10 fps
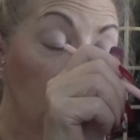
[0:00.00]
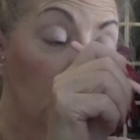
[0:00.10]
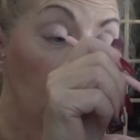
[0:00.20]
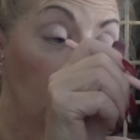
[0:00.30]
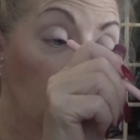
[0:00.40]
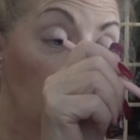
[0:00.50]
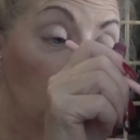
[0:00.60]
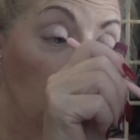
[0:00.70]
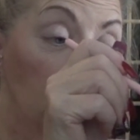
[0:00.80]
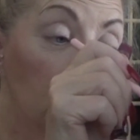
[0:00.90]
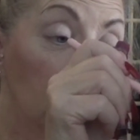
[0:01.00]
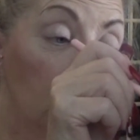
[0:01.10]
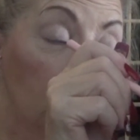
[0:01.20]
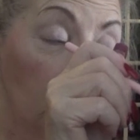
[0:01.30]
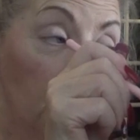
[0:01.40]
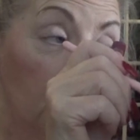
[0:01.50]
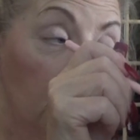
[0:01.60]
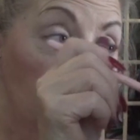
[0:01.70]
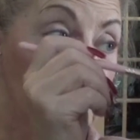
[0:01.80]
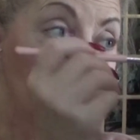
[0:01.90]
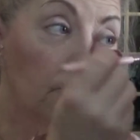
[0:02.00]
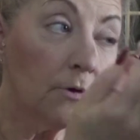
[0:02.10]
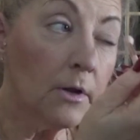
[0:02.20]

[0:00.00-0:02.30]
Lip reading: do anything different.